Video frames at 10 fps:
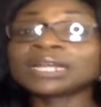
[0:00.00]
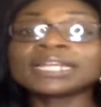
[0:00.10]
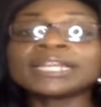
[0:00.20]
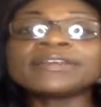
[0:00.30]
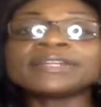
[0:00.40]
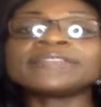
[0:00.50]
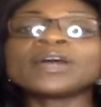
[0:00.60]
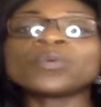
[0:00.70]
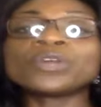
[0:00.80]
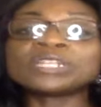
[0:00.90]
clearly
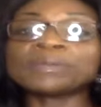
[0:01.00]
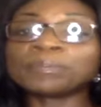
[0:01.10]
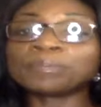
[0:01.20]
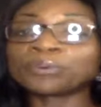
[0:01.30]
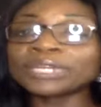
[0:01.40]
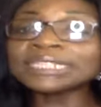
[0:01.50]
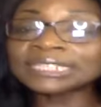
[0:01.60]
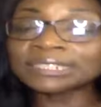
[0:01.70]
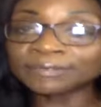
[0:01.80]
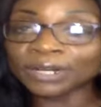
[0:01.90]
that we're to be
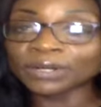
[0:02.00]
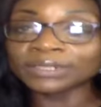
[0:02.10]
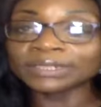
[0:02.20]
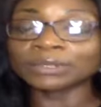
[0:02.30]
priests first